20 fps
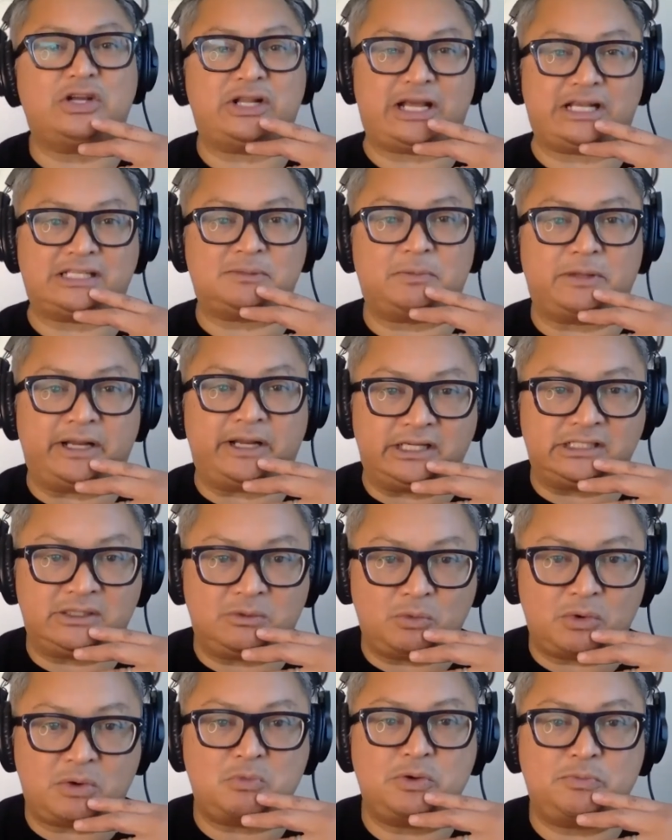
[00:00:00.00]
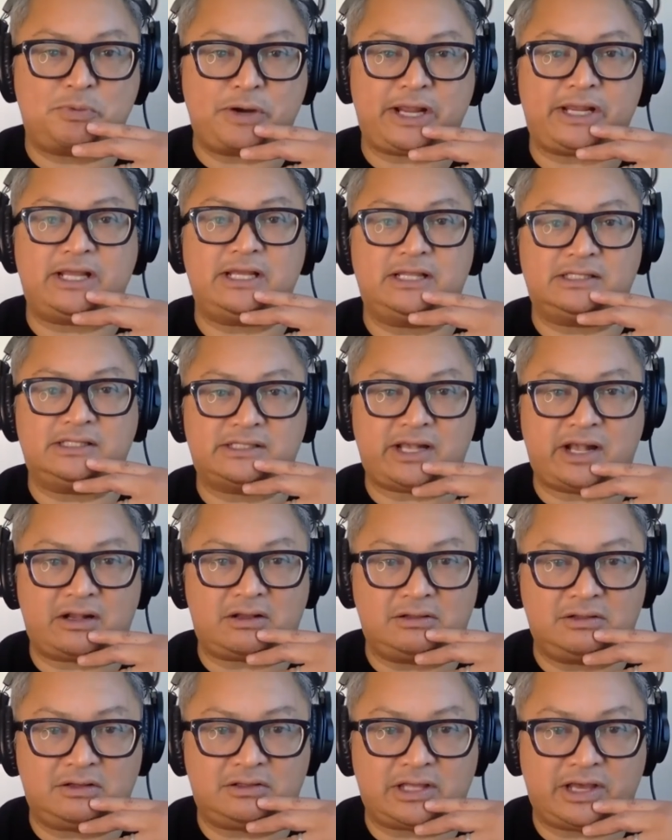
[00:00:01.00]
explanation. What would breaking the
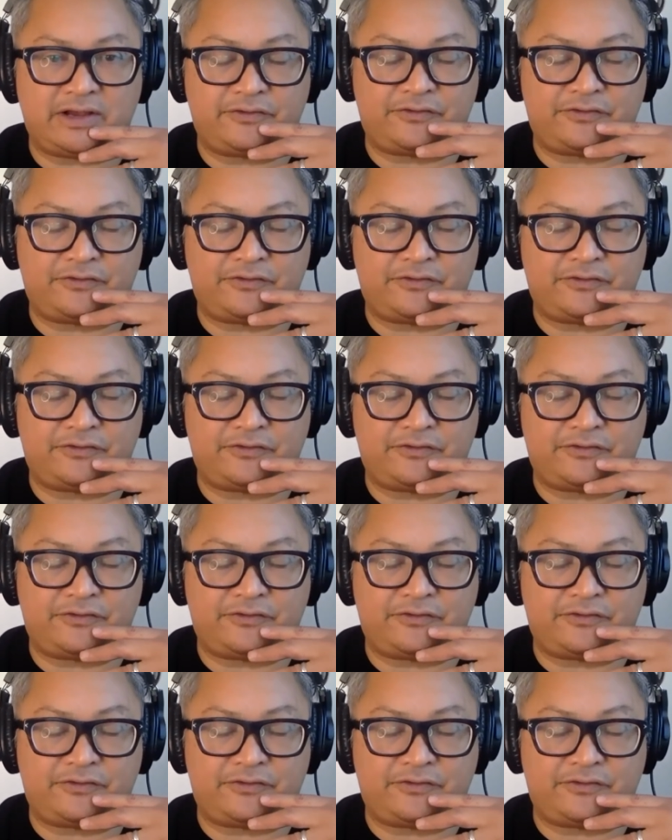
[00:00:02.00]
cycle look like